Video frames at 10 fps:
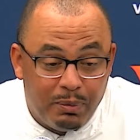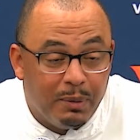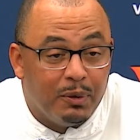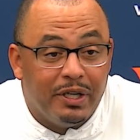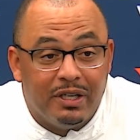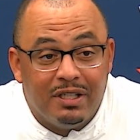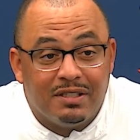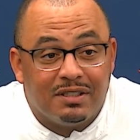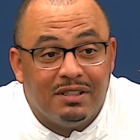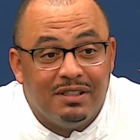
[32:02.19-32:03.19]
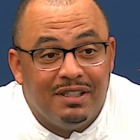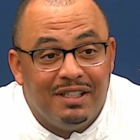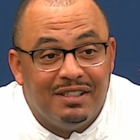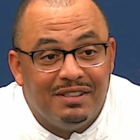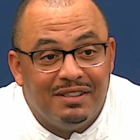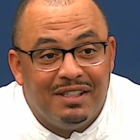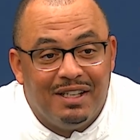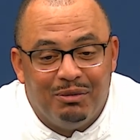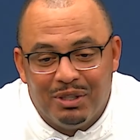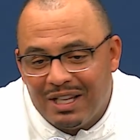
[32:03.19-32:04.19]
people will hear this
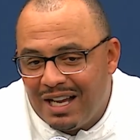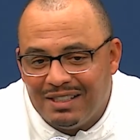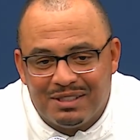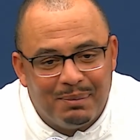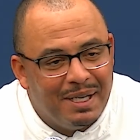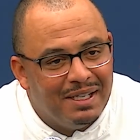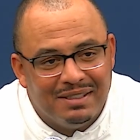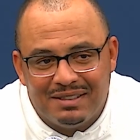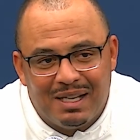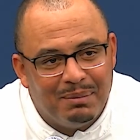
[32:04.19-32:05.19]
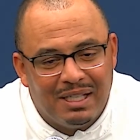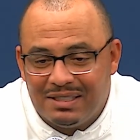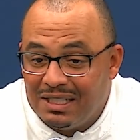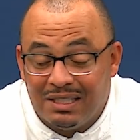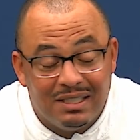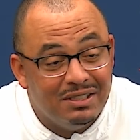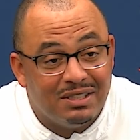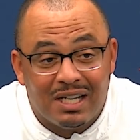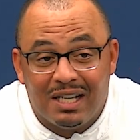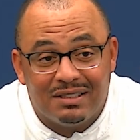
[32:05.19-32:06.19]
and realize that, man, I'm not taking any
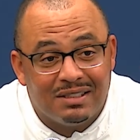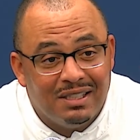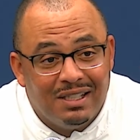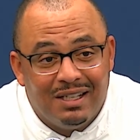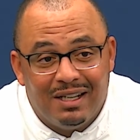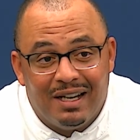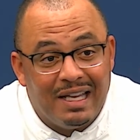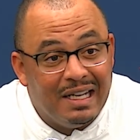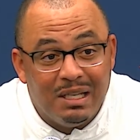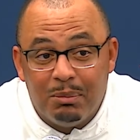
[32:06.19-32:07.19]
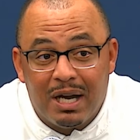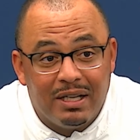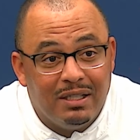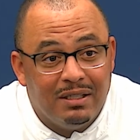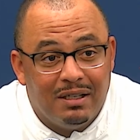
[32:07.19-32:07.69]
shots at anybody.